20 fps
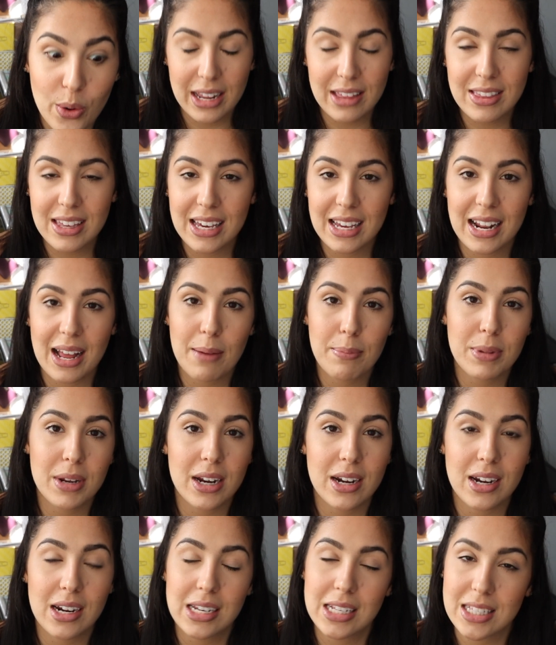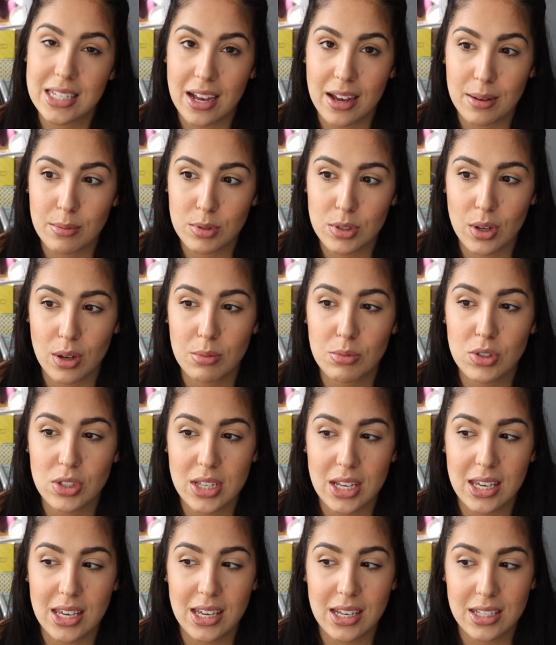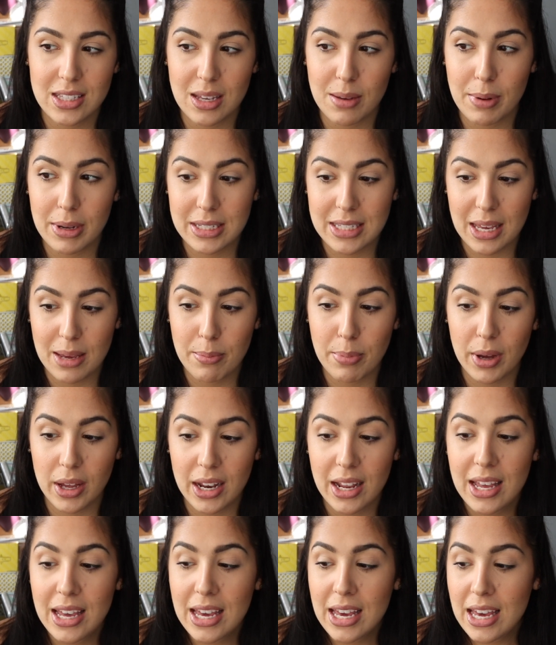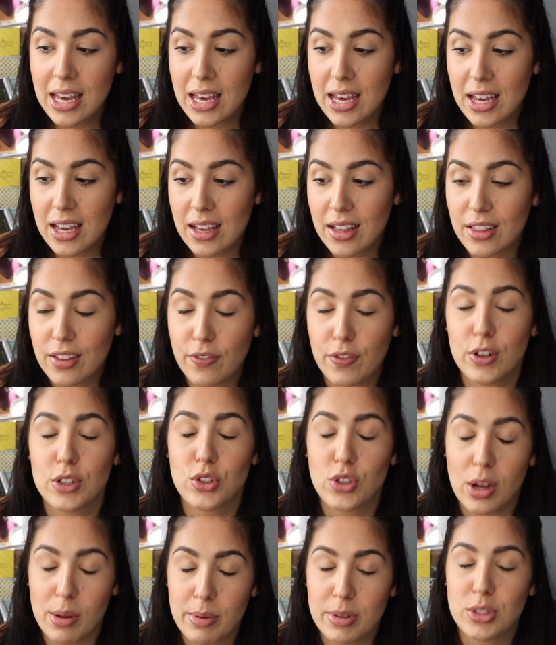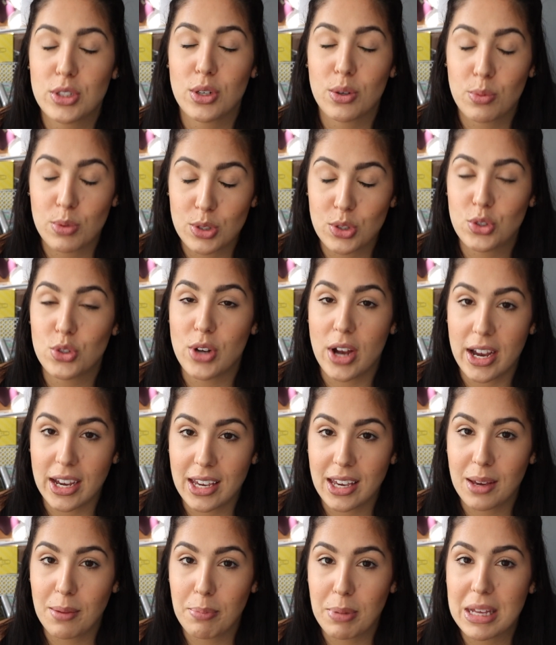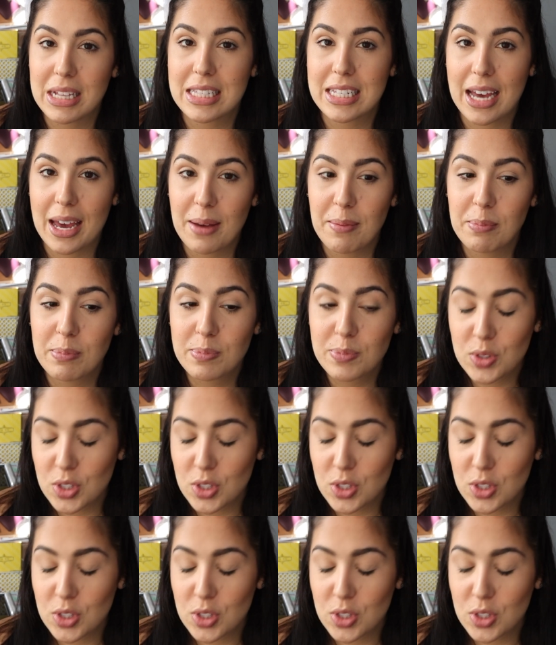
Anything can happen at any time, so I'm just taking it day by day. But the first trimester was dragging big time.